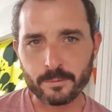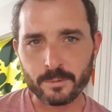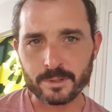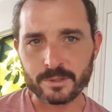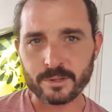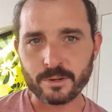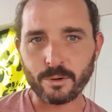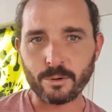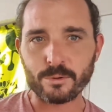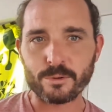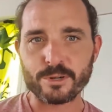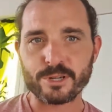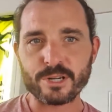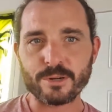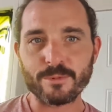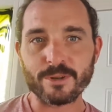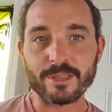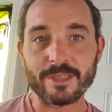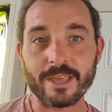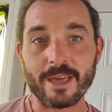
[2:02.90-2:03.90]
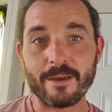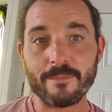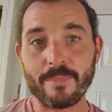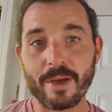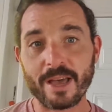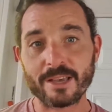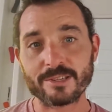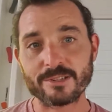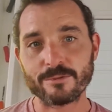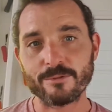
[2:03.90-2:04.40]
was an older gentleman that
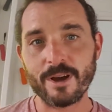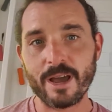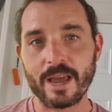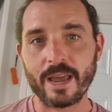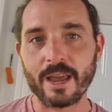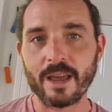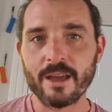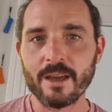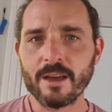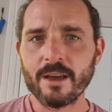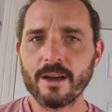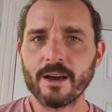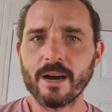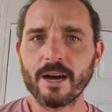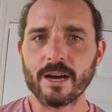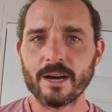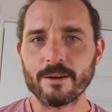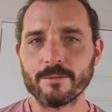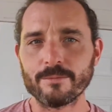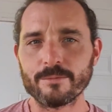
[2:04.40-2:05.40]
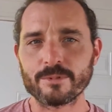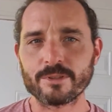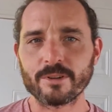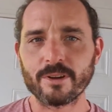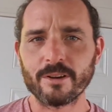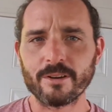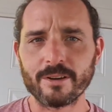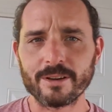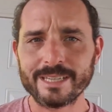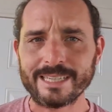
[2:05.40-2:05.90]
passed away.
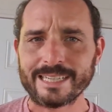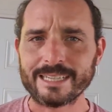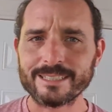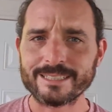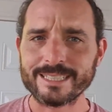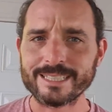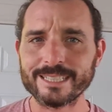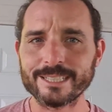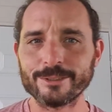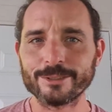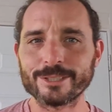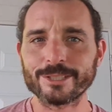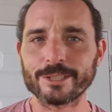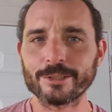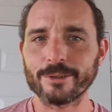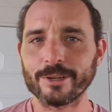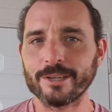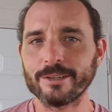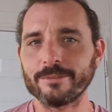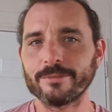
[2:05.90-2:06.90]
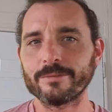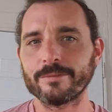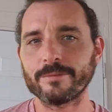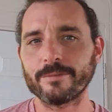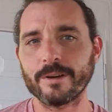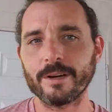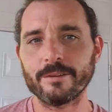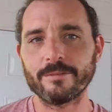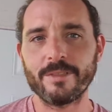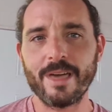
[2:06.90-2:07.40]
So, you know, dealing with the grief
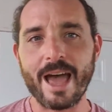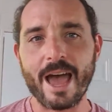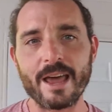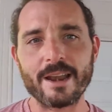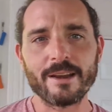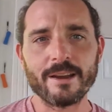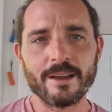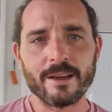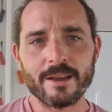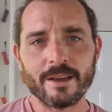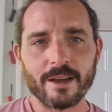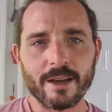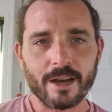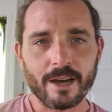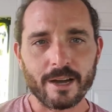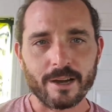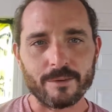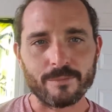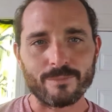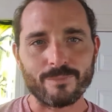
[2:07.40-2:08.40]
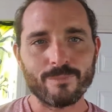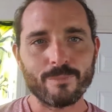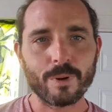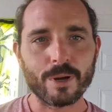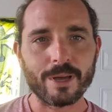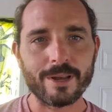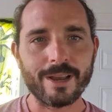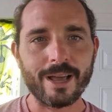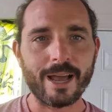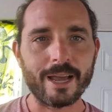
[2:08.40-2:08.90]
of that.
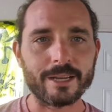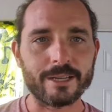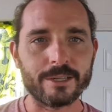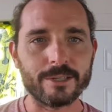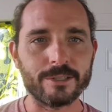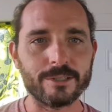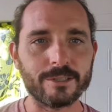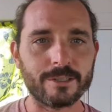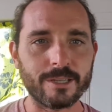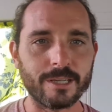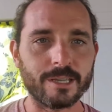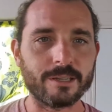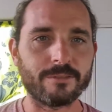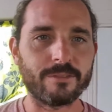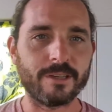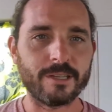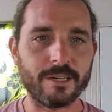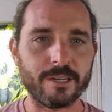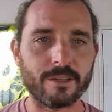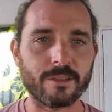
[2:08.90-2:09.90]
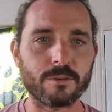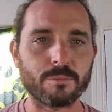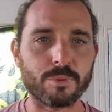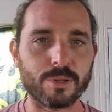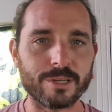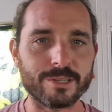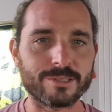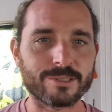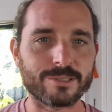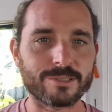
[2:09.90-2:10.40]
But I couldn't think of any other
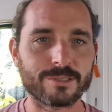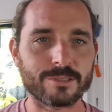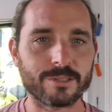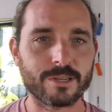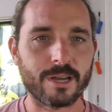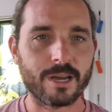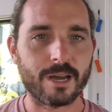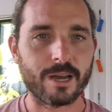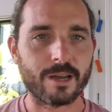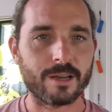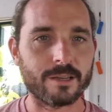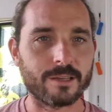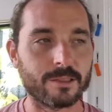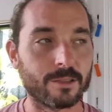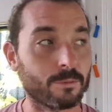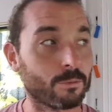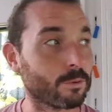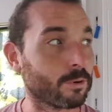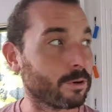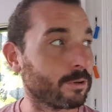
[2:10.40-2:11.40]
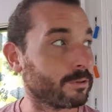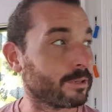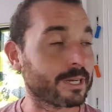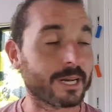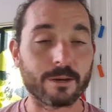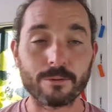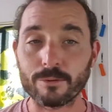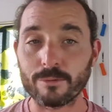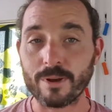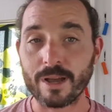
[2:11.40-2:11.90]
place in the world that
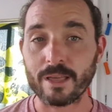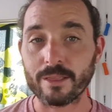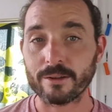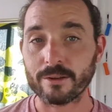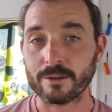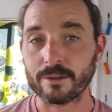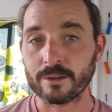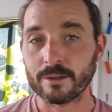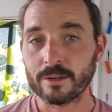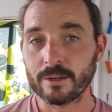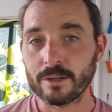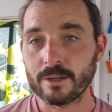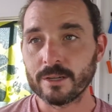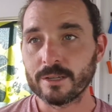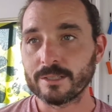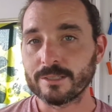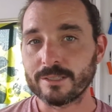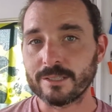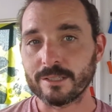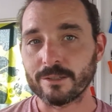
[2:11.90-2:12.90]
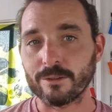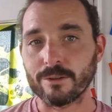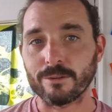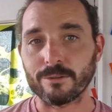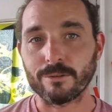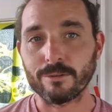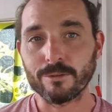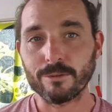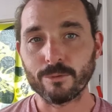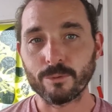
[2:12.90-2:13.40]
I would rather deal
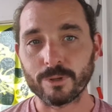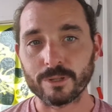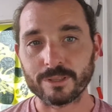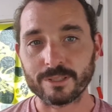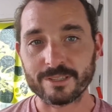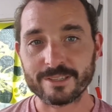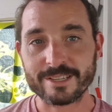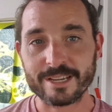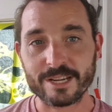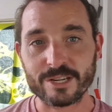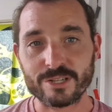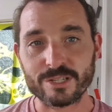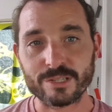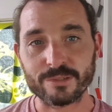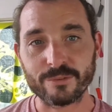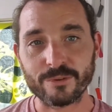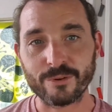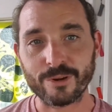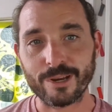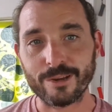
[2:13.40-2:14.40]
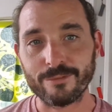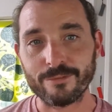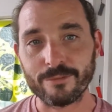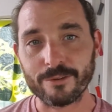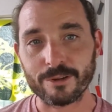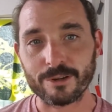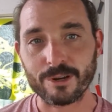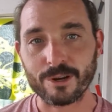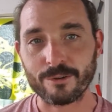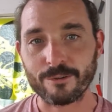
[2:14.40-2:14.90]
with the stages of grief
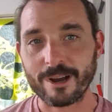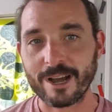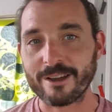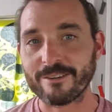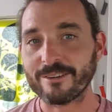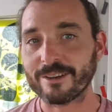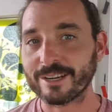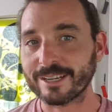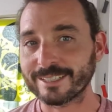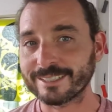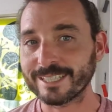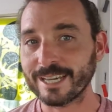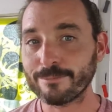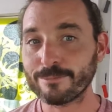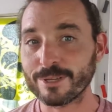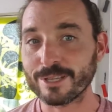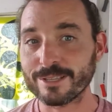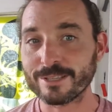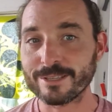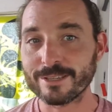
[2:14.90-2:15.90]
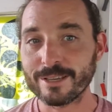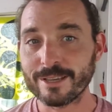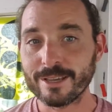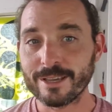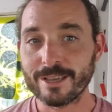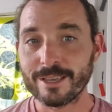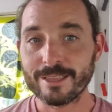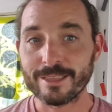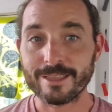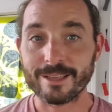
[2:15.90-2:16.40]
and arrive at acceptance
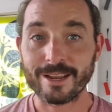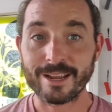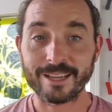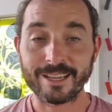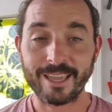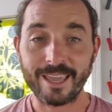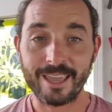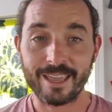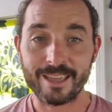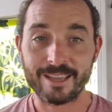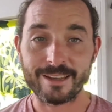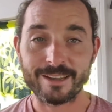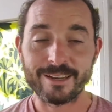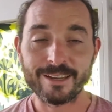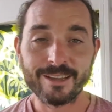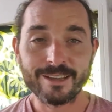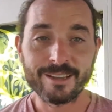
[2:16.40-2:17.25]
than I can